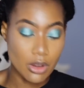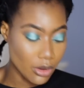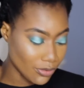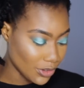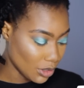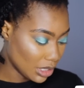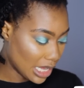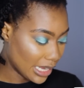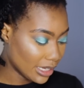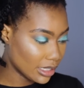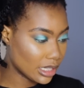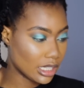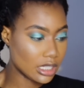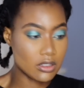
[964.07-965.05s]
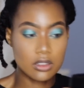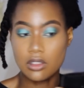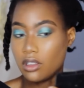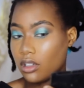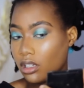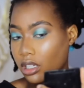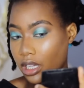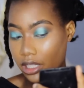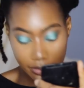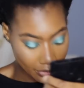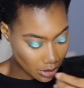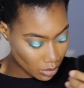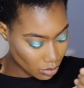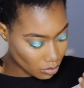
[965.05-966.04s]
know if you like this look and
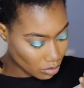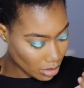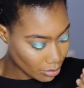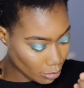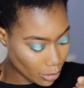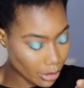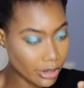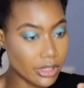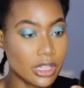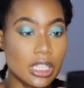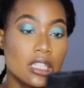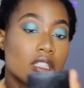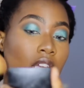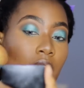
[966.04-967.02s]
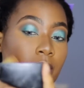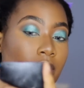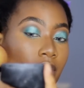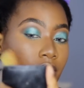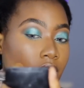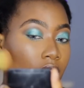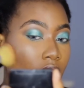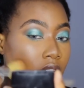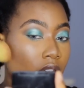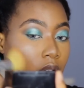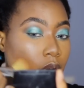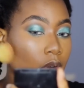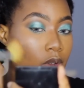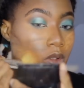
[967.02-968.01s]
if you want more of these types of
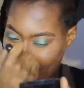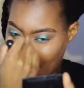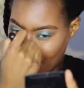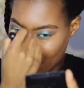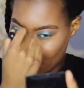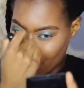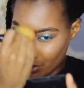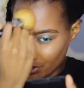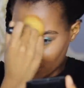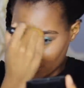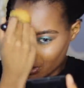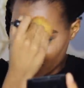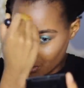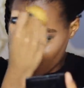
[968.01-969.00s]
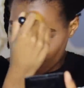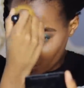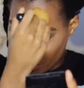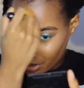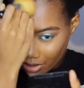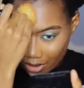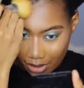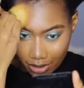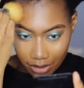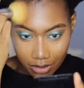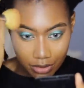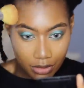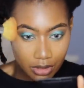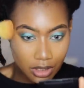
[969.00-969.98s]
videos. I'm going to work
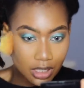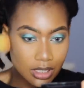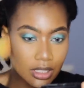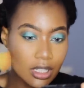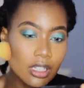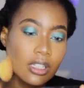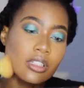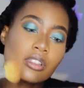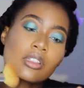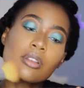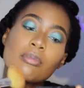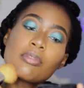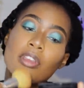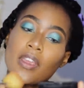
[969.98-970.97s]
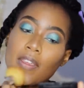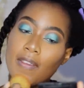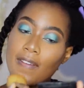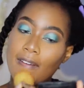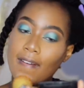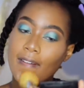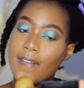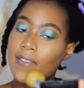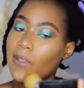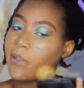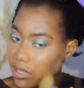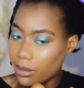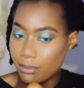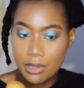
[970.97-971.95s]
on releasing the pictures
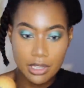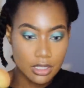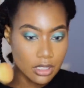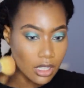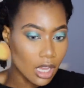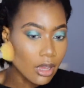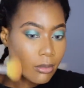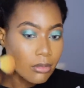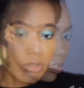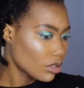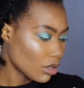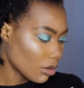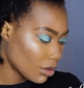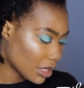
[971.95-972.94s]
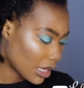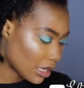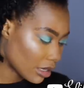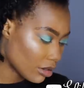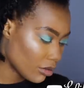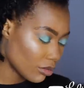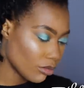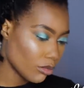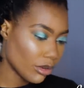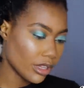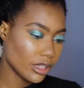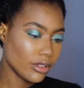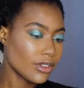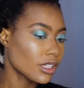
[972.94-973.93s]
step by step so that
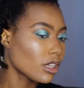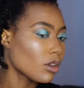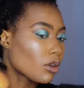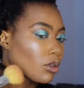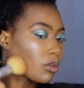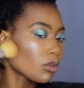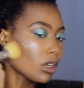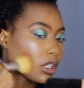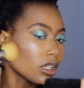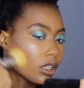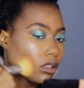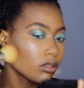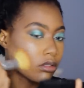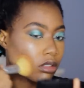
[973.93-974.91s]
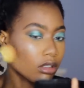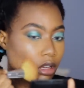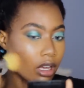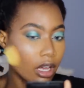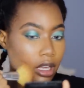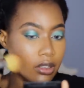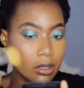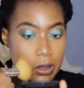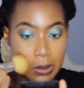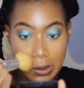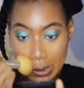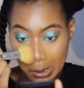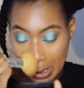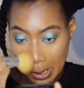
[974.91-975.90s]
when the video is ready, you guys can
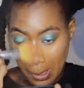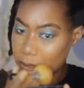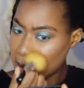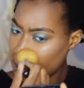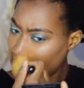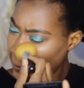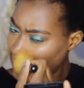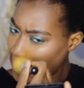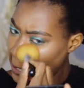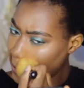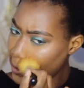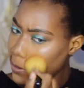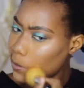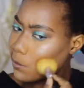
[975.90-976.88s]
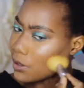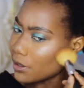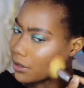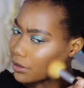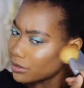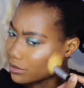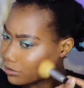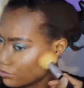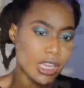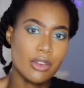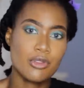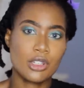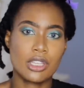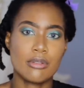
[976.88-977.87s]
just see me in all my
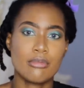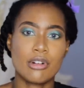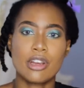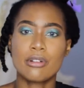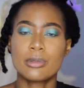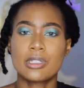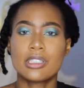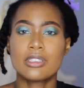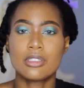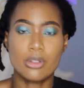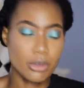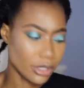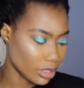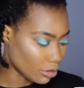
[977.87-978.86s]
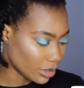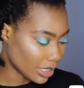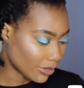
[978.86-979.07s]
African Barbie glory or